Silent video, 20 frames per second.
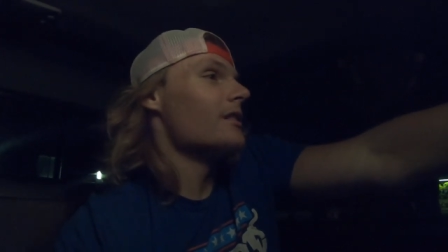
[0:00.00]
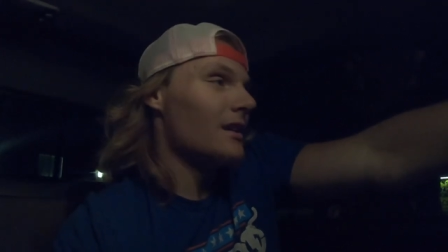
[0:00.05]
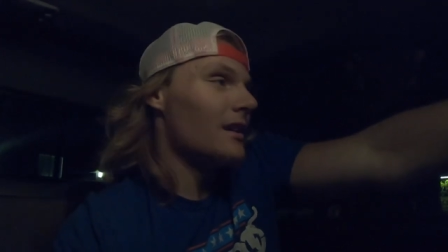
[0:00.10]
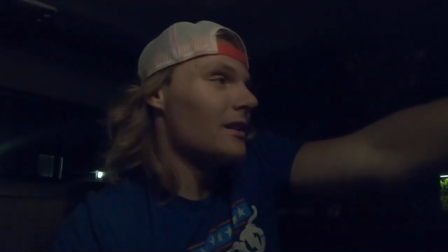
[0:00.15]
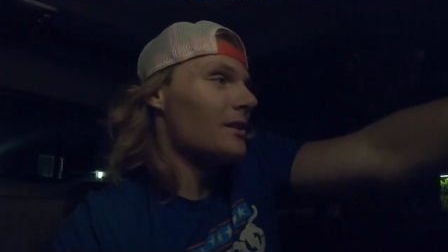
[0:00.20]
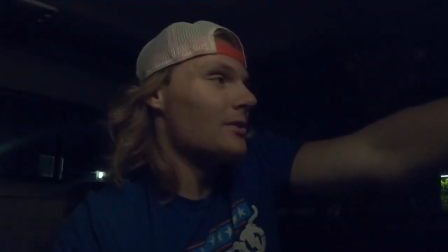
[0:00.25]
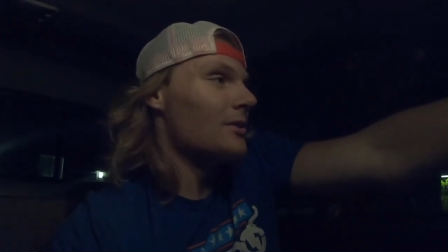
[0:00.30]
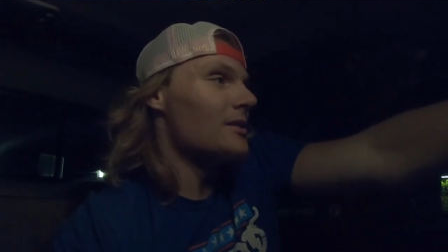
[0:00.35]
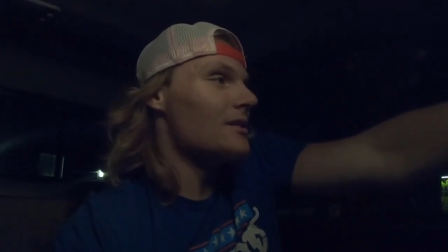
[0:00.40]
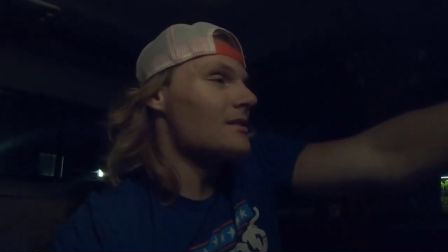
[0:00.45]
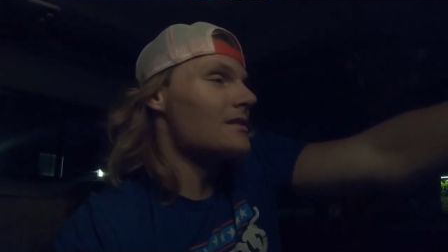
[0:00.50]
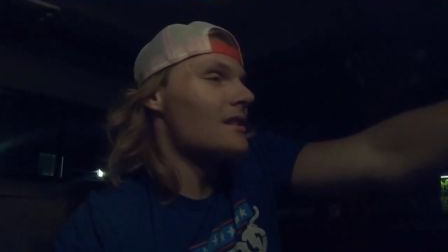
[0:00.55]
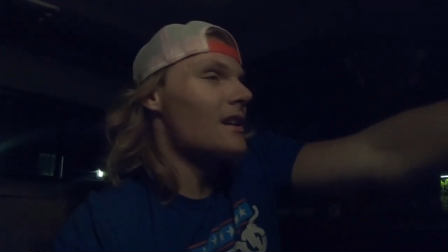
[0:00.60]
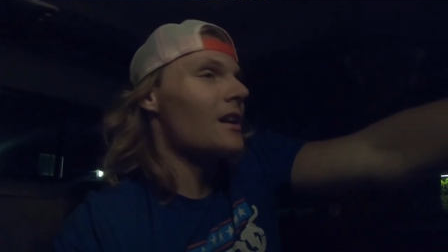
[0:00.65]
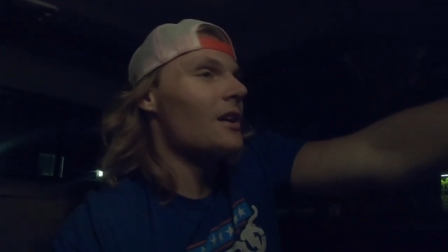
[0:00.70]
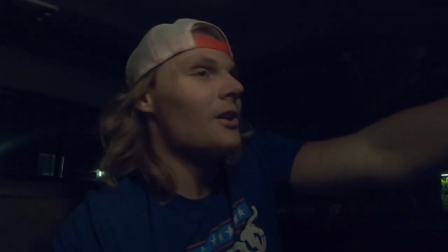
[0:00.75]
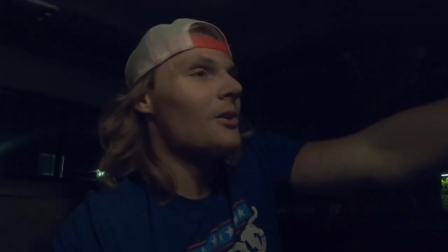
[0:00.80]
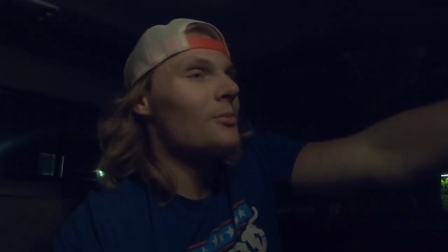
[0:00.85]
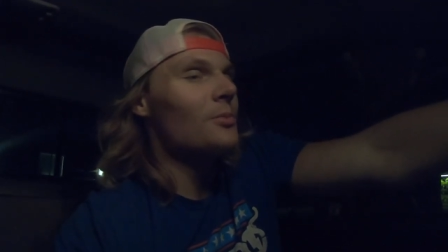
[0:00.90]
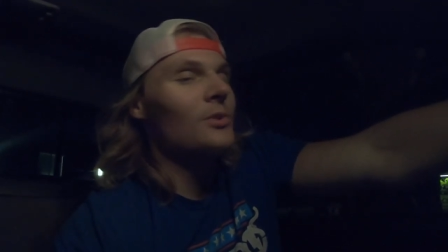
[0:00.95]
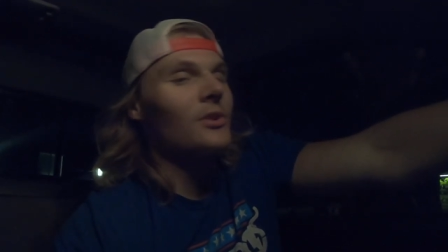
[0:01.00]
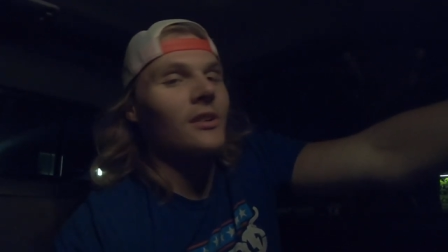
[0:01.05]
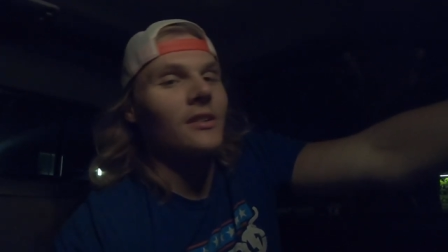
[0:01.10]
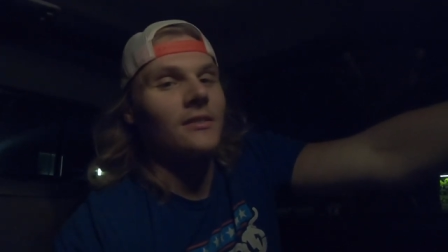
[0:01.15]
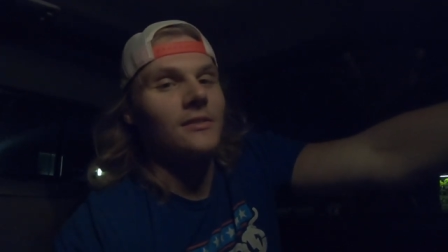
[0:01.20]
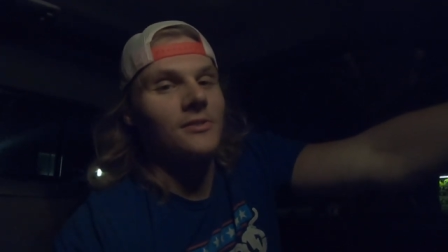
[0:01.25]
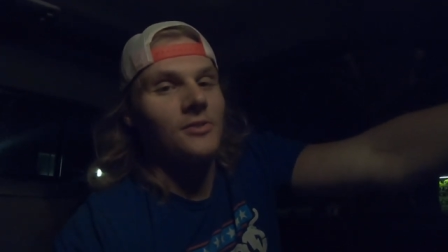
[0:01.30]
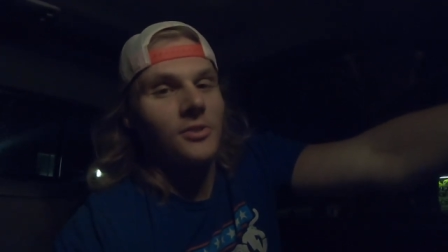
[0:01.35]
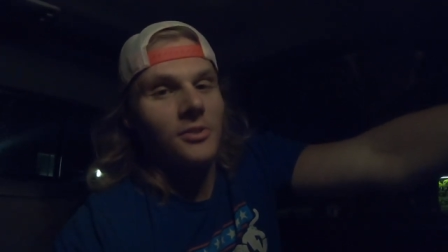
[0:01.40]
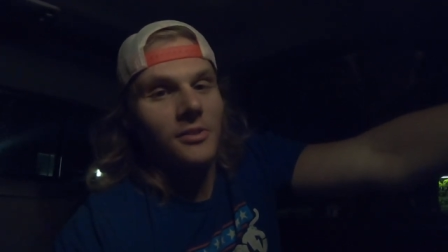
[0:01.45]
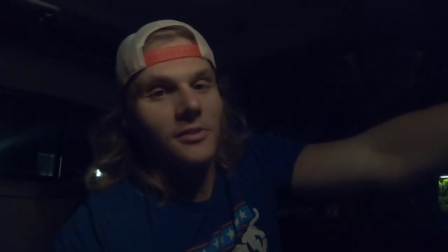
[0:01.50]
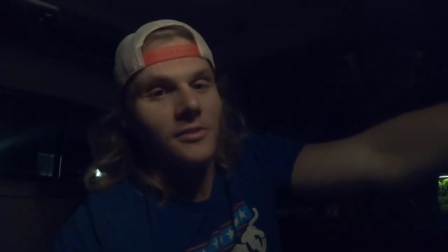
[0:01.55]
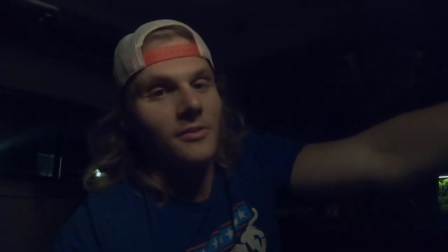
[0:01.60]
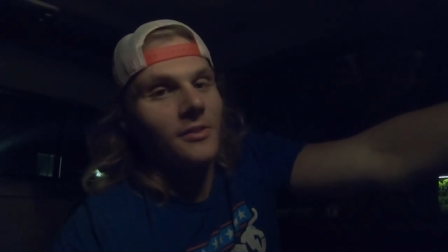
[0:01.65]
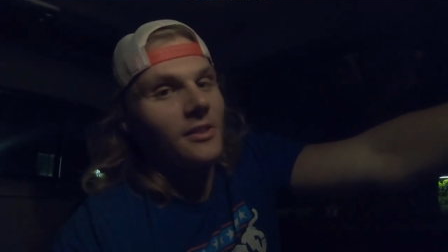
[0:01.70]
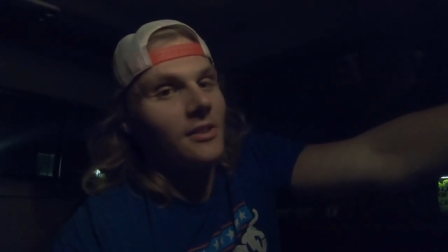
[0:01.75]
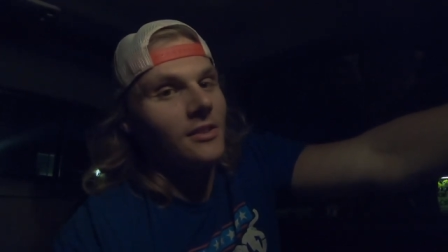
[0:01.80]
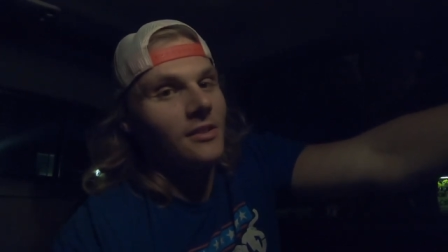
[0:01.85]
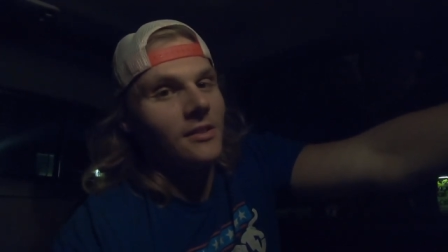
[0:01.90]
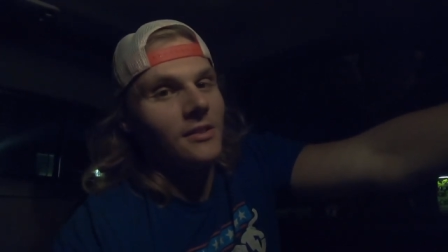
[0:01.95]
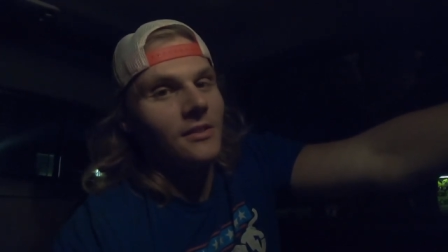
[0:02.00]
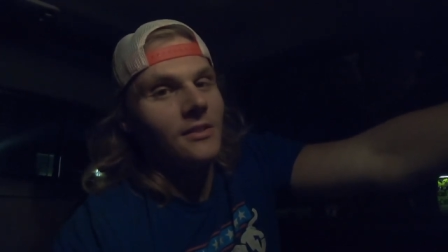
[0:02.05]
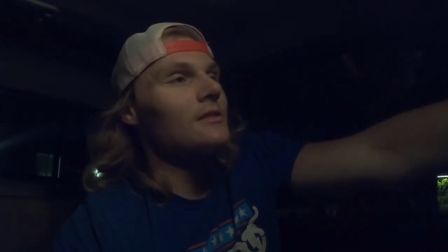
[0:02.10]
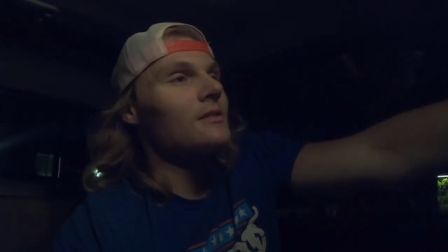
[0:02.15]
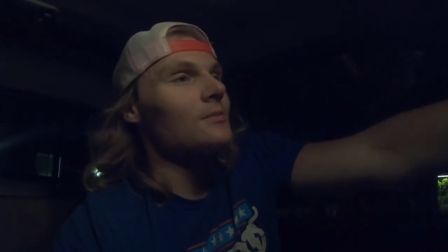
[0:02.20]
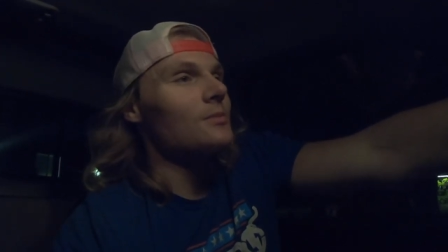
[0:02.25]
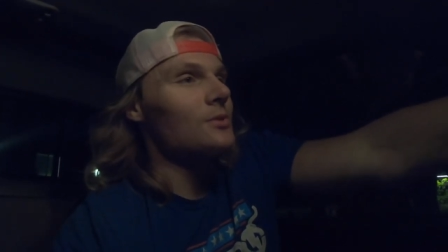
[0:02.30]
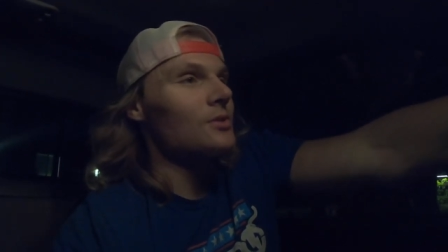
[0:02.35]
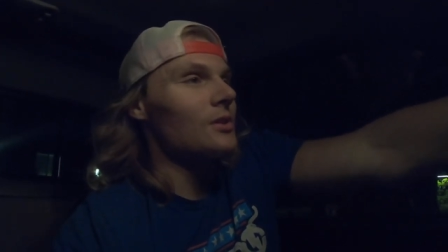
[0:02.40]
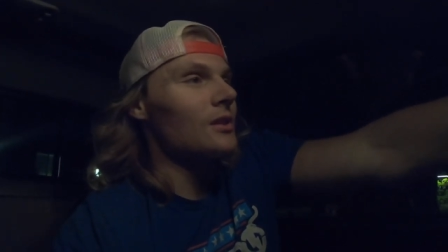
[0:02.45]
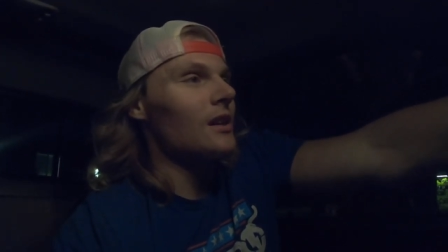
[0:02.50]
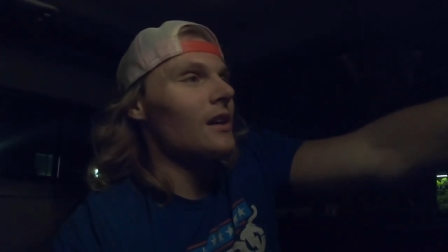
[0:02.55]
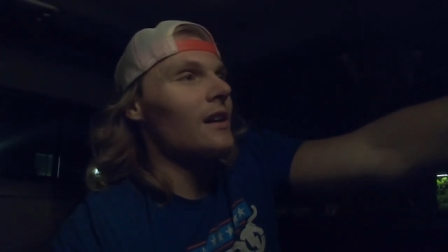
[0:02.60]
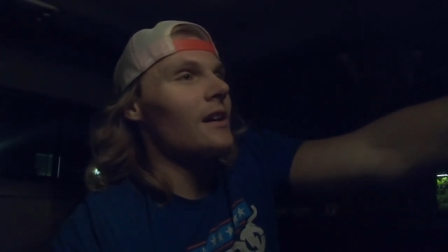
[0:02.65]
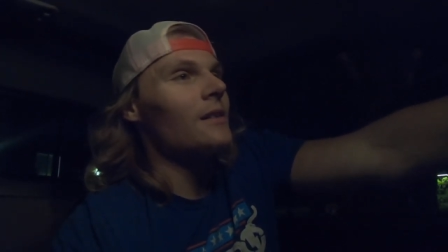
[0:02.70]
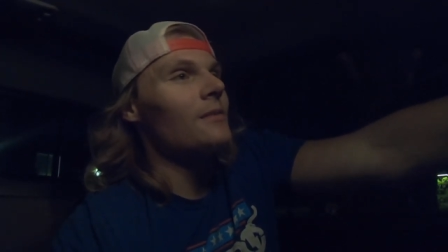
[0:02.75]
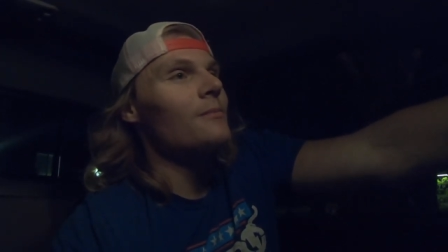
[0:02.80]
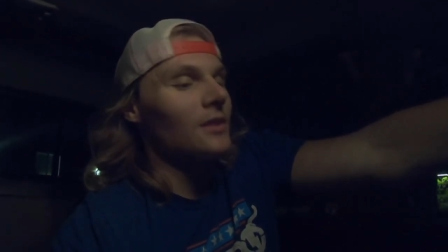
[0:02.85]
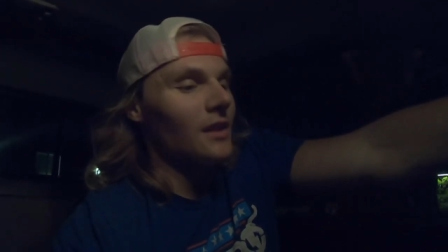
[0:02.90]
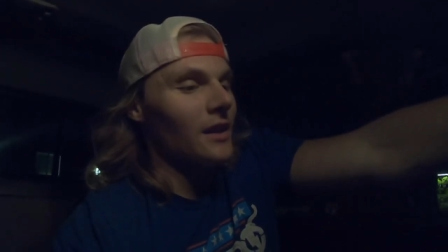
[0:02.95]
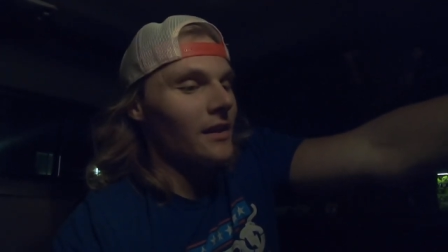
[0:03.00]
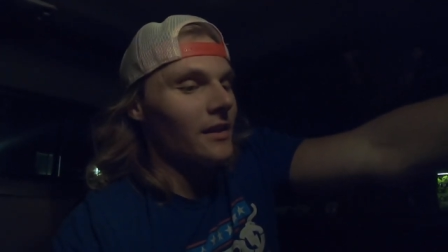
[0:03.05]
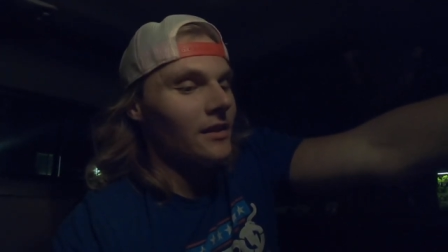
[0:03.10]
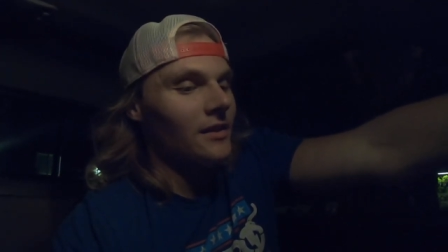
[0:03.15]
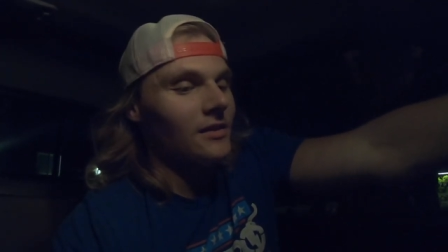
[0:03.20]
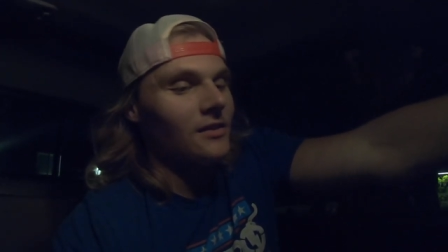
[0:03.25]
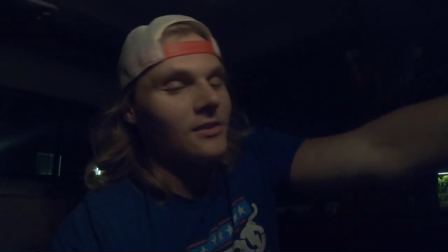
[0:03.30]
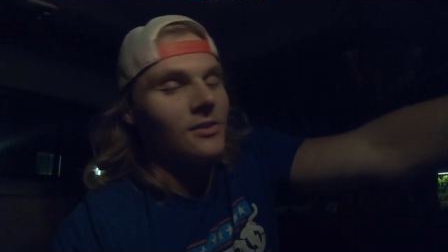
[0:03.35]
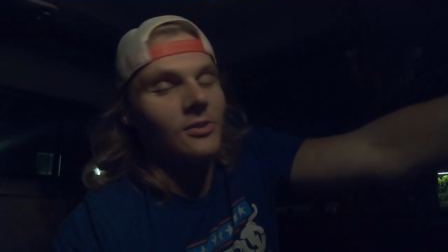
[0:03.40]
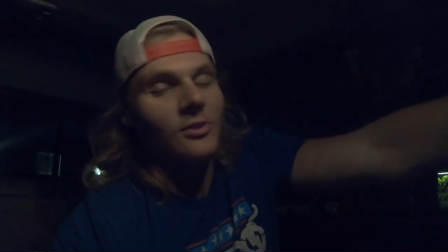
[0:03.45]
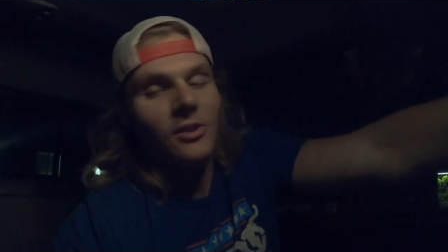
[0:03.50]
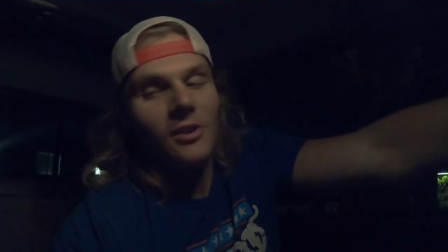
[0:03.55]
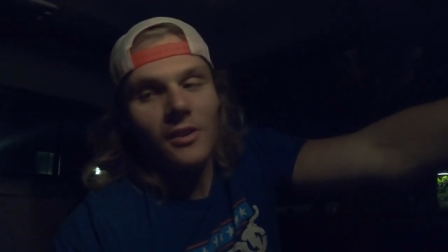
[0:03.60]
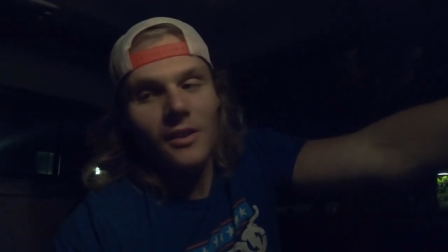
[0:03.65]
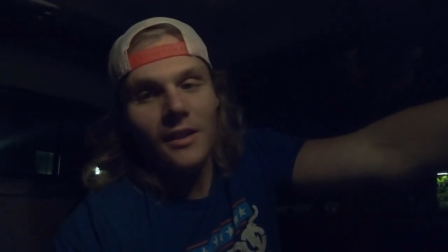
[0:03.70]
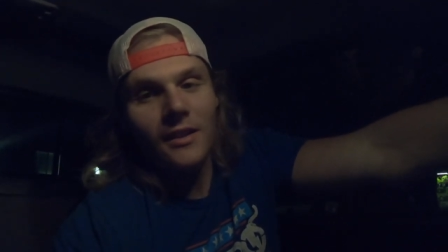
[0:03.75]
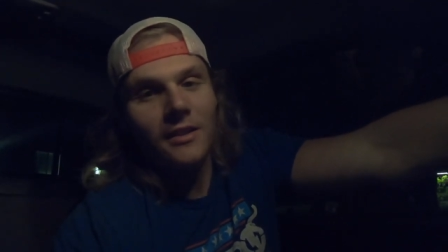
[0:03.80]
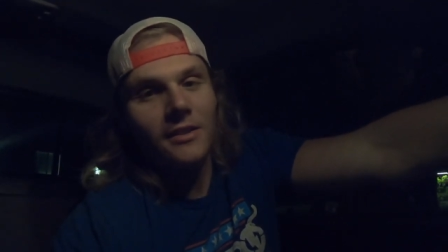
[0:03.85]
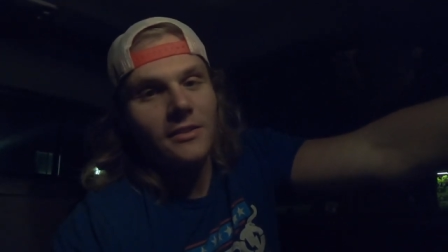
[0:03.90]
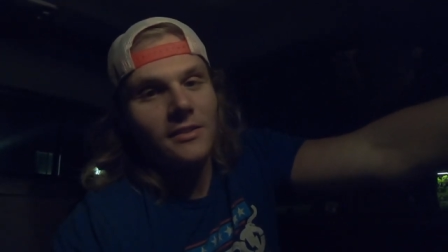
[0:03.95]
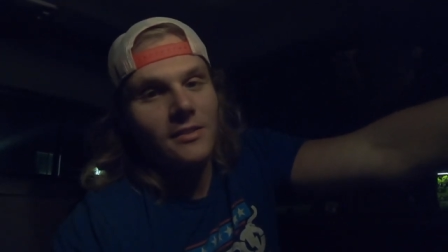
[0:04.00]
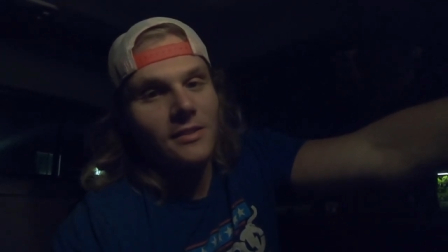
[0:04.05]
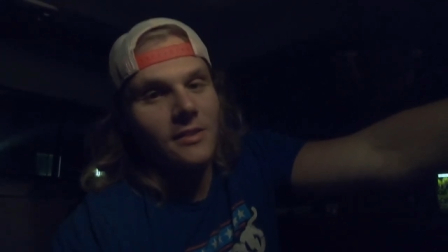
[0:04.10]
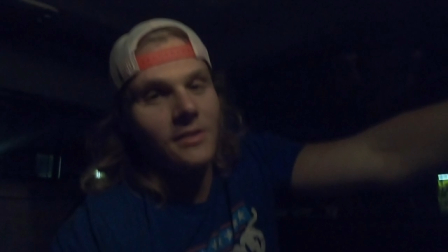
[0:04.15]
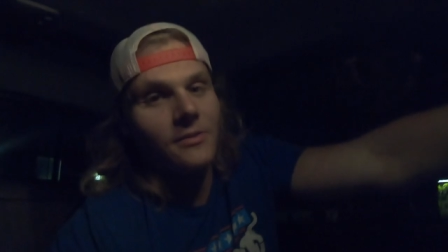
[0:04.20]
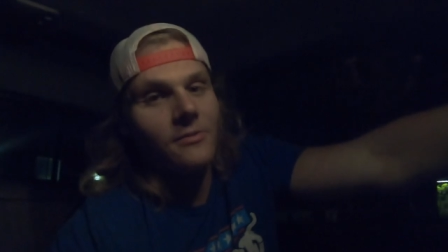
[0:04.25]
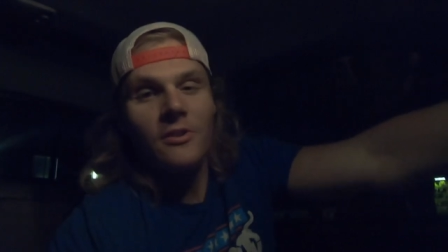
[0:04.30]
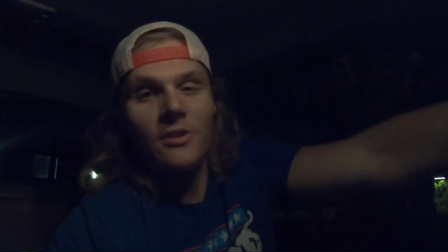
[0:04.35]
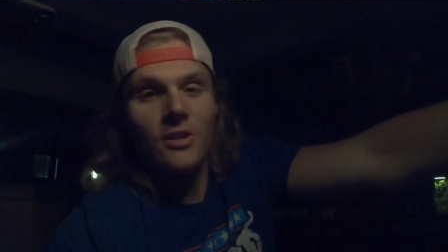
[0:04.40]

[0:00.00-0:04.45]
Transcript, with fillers: Anyways, I hope you guys enjoyed the video. Subscribe, like it, do all that good stuff.